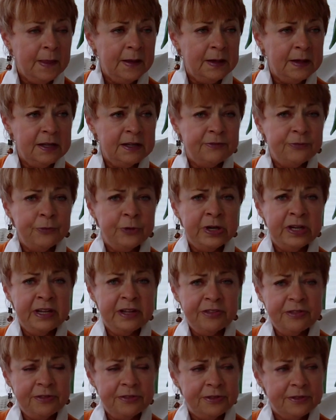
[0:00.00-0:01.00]
live
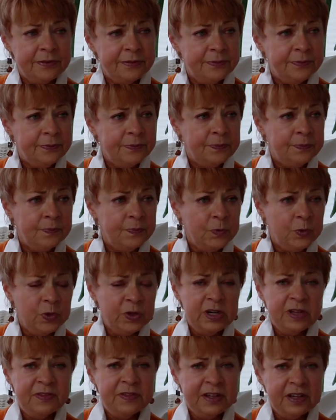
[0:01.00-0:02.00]
with, or
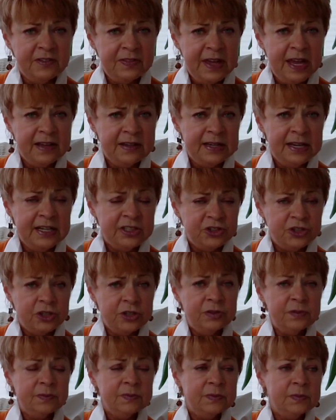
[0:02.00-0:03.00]
anything of that
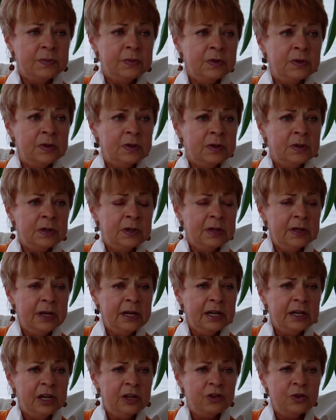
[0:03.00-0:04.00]
nature
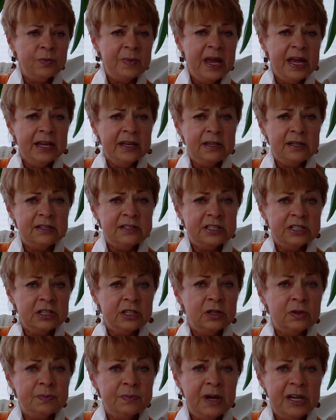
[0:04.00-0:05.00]
another man
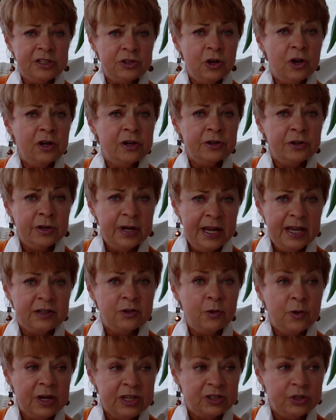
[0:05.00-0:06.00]
until my daughter
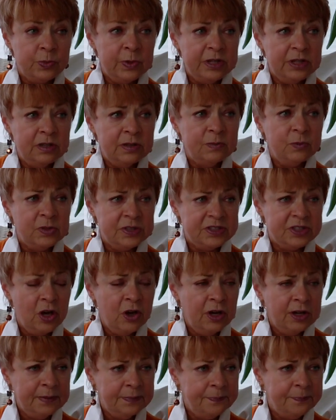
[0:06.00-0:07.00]
had graduated and was
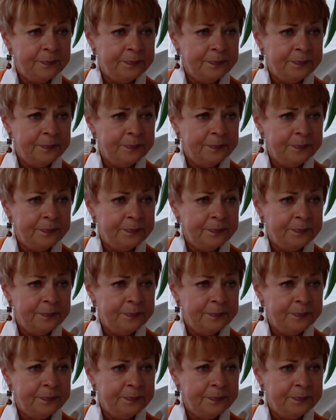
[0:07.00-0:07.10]
gone.